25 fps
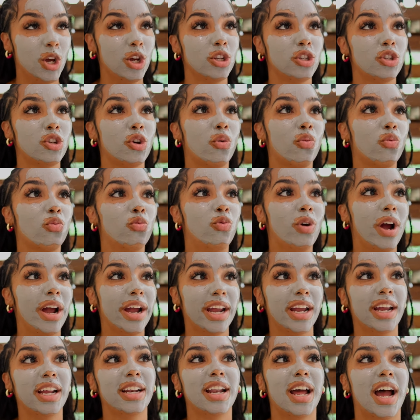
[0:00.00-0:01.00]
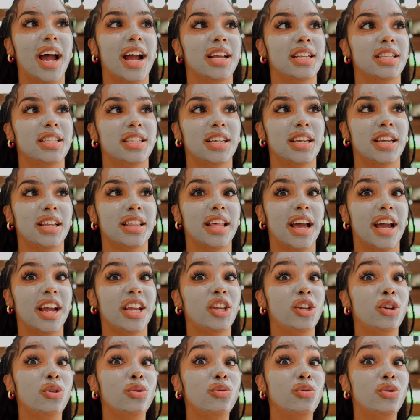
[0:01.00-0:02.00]
So recognizing
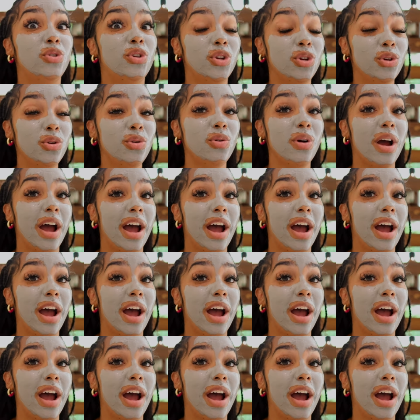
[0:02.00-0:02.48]
that you do